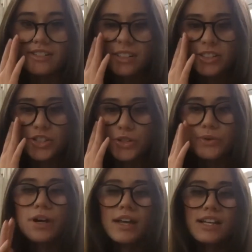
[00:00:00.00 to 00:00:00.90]
Could
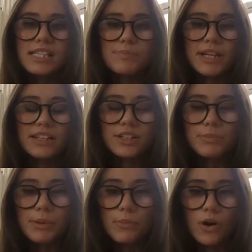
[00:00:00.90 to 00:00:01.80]
you speak a little
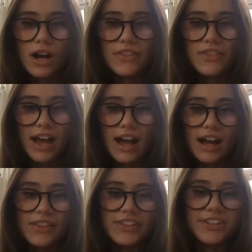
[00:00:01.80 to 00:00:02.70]
bit more on that,
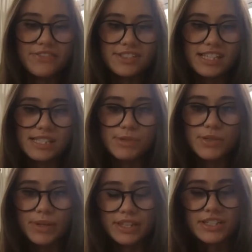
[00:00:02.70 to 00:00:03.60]
on the differences
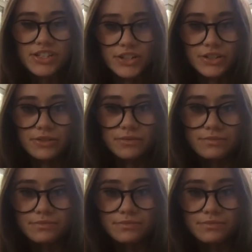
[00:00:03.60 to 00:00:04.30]
between the two?